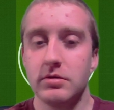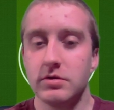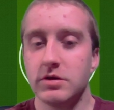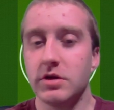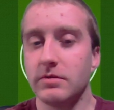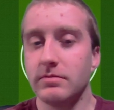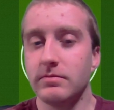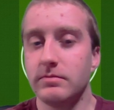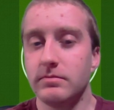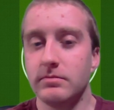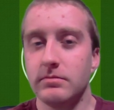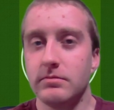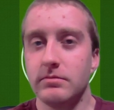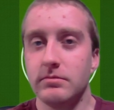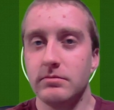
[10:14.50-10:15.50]
to
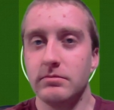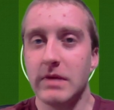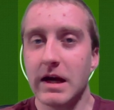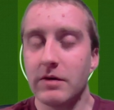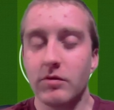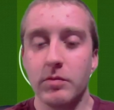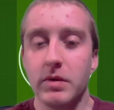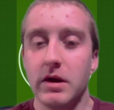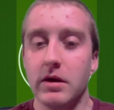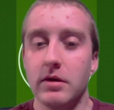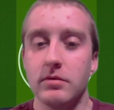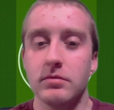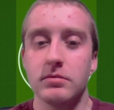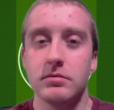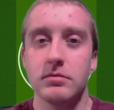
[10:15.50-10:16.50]
Megan Rapinoe,
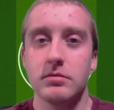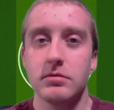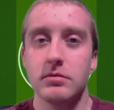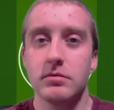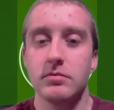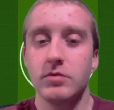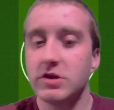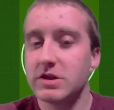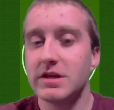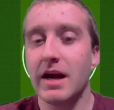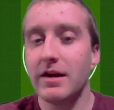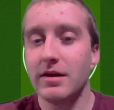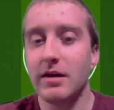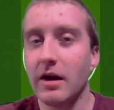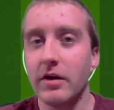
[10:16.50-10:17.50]
which is not
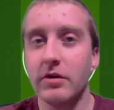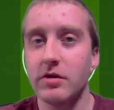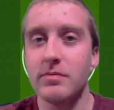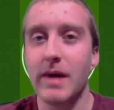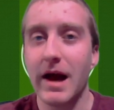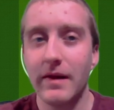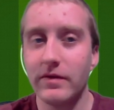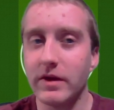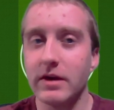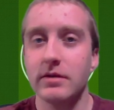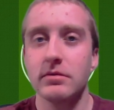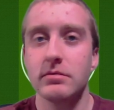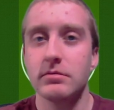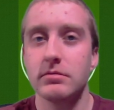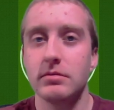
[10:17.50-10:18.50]
an inherently bad
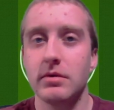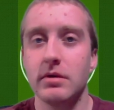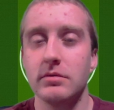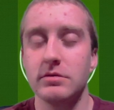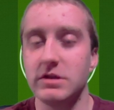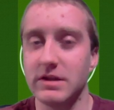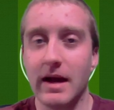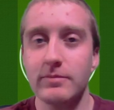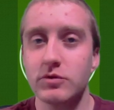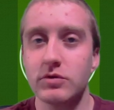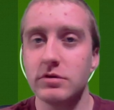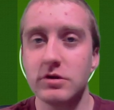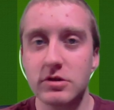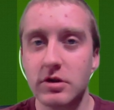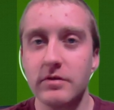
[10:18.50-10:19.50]
thing. She's
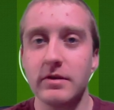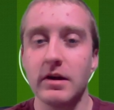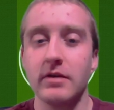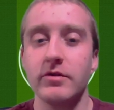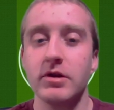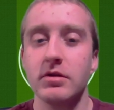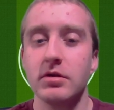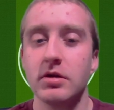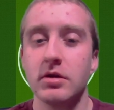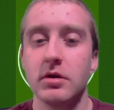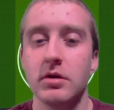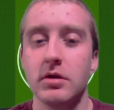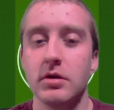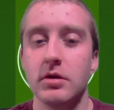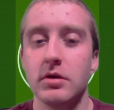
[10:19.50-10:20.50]
absolutely deserving of it.
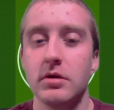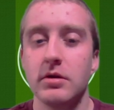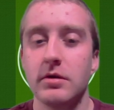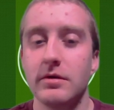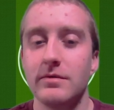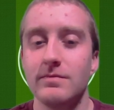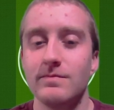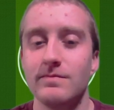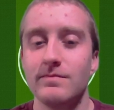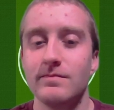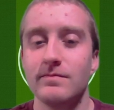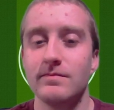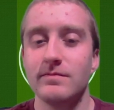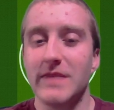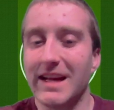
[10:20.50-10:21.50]

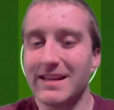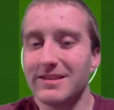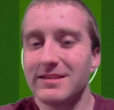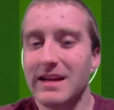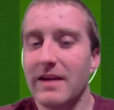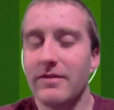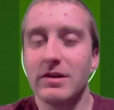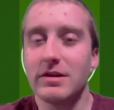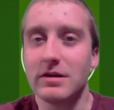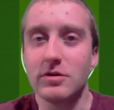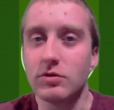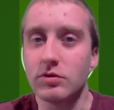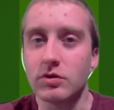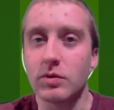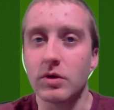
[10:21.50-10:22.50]
That doesn't have anything to do
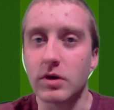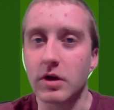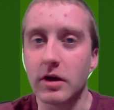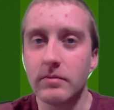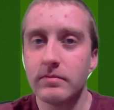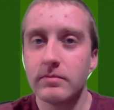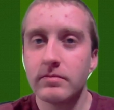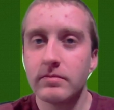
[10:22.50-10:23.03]
with the World Cup.